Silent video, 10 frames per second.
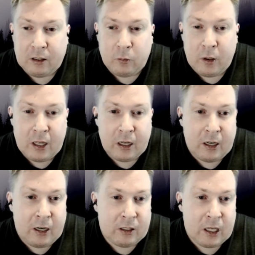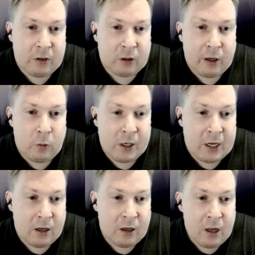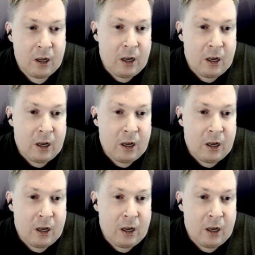So with that, guys, have a great weekend,